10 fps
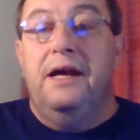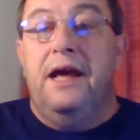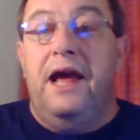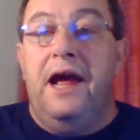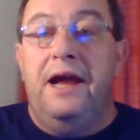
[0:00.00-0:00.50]

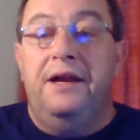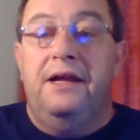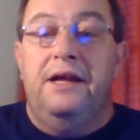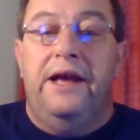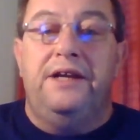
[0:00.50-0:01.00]
and
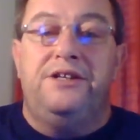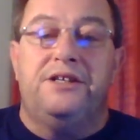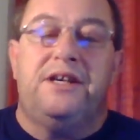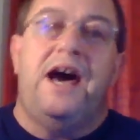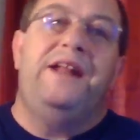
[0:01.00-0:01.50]
it's just
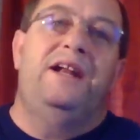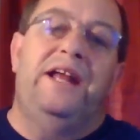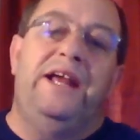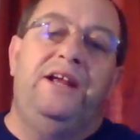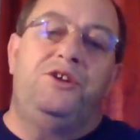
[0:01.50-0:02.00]
kind of
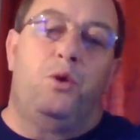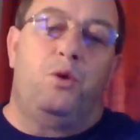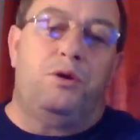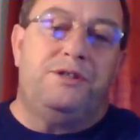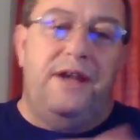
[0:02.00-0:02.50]
leaned towards